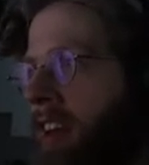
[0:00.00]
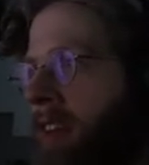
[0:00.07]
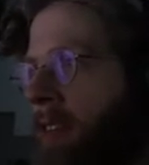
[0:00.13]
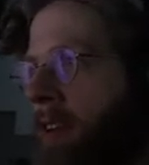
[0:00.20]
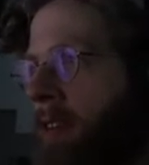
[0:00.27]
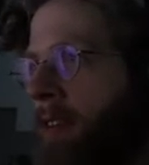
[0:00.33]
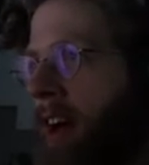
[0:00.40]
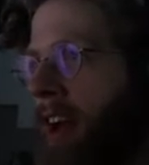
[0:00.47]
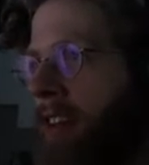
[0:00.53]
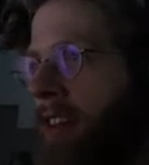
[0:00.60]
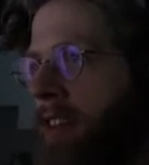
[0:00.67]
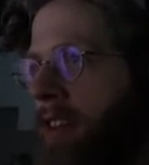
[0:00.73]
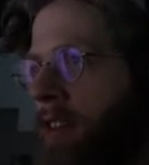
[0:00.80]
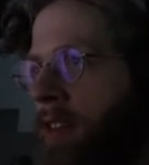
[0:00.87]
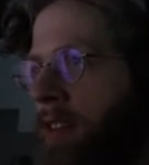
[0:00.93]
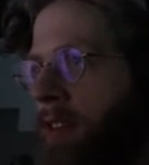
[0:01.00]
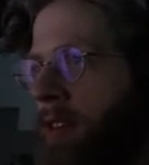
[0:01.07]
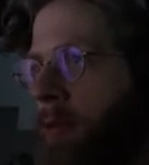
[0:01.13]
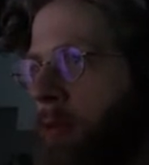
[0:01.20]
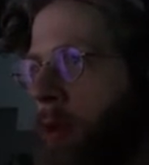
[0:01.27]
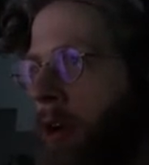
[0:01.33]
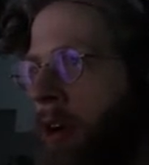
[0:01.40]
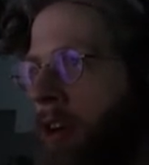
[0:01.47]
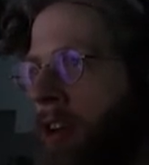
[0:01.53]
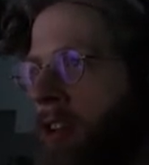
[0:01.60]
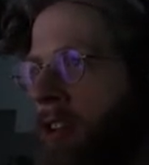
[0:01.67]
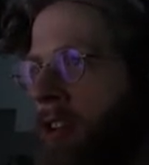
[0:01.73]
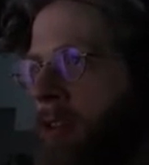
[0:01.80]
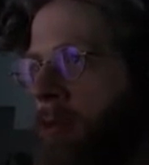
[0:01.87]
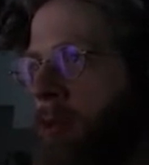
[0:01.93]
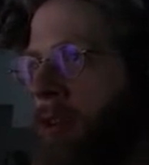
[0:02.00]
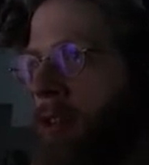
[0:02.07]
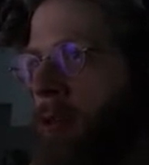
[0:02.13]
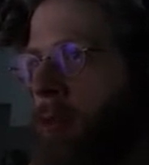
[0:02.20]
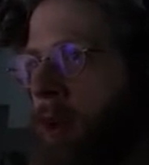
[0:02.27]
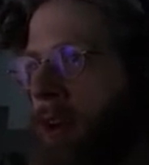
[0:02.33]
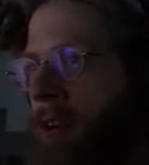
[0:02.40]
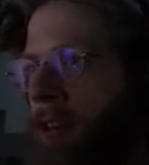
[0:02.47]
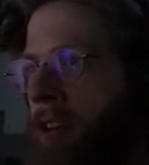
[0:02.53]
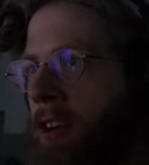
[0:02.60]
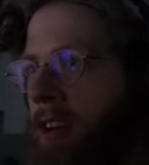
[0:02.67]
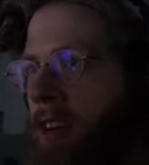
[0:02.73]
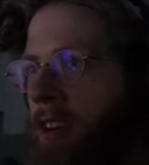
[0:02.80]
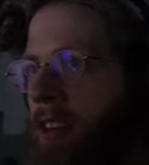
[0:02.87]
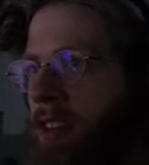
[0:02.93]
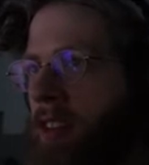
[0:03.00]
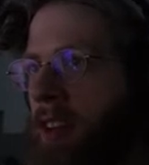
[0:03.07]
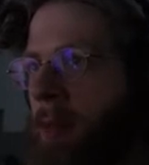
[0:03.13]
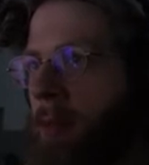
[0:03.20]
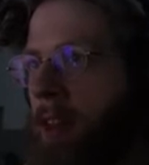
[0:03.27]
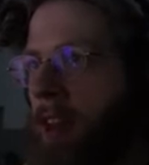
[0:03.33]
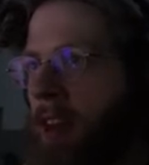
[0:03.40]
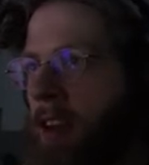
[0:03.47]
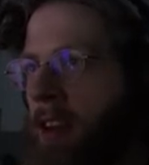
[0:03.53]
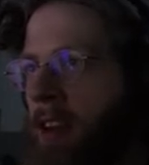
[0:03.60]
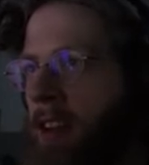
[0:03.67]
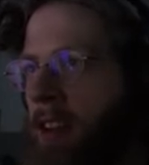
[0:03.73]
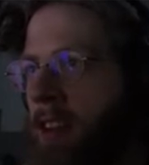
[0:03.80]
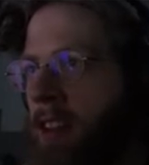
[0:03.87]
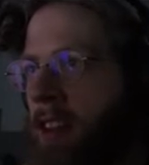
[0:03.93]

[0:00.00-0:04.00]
If you find this wall with the weird looking seam there,